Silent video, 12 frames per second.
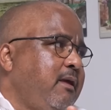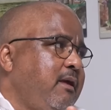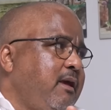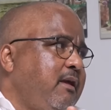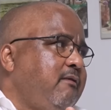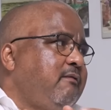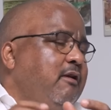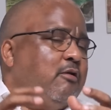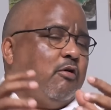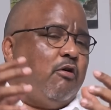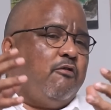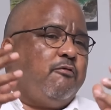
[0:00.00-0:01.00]

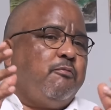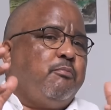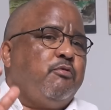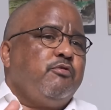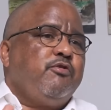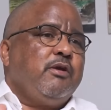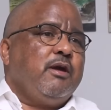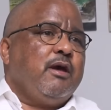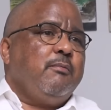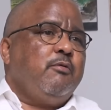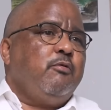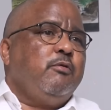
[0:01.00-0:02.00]
instead of pushing
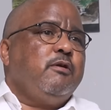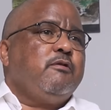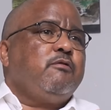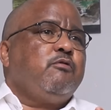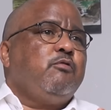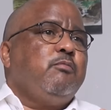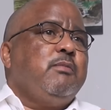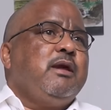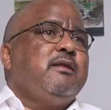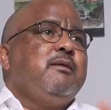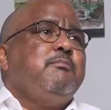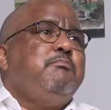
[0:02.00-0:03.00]
Cameroonians to
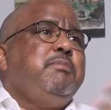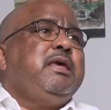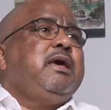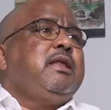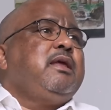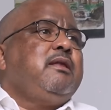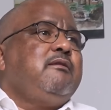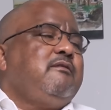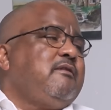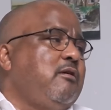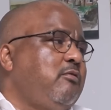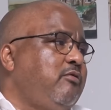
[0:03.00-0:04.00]
make them bigger than
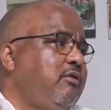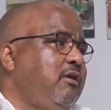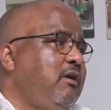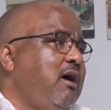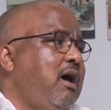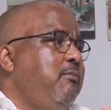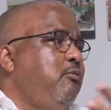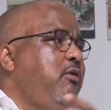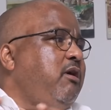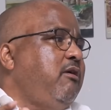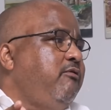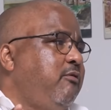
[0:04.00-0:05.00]
this country. I'm
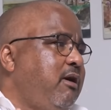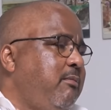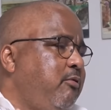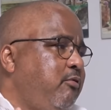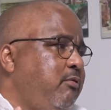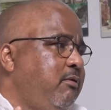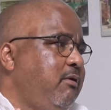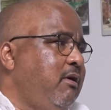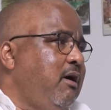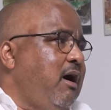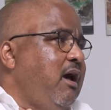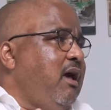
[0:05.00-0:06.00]
working for Cameroon.
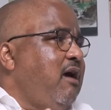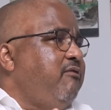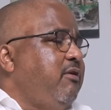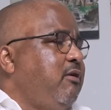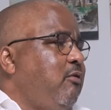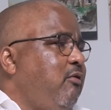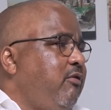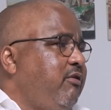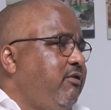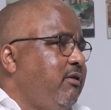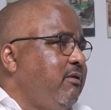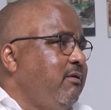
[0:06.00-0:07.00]
I have an
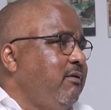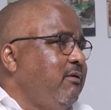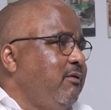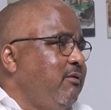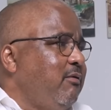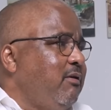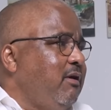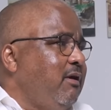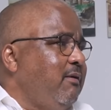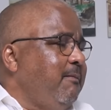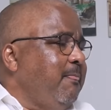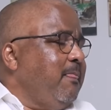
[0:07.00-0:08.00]
origin,
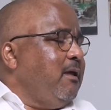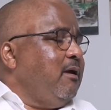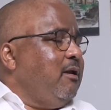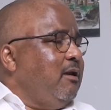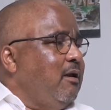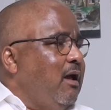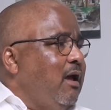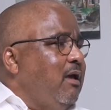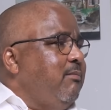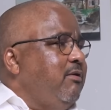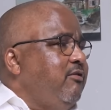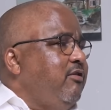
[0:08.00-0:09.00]
okay? I
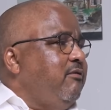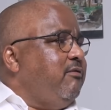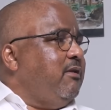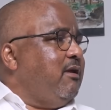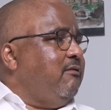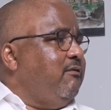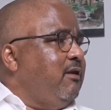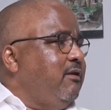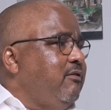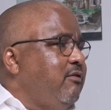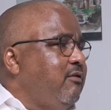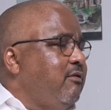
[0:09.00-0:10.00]
am a chief in that
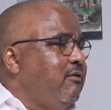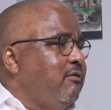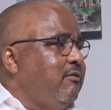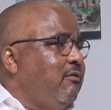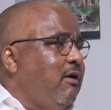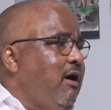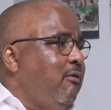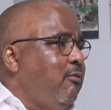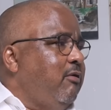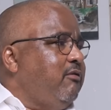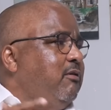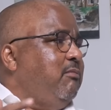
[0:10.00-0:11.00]
village. So I
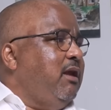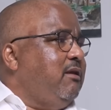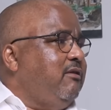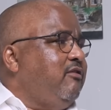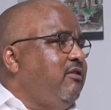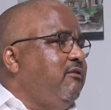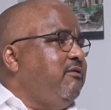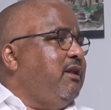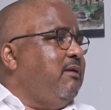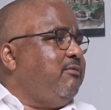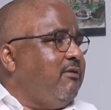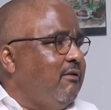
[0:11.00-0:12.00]
wasn't made a chief in
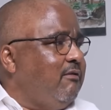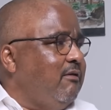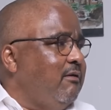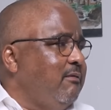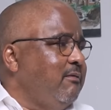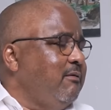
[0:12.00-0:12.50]
absentia.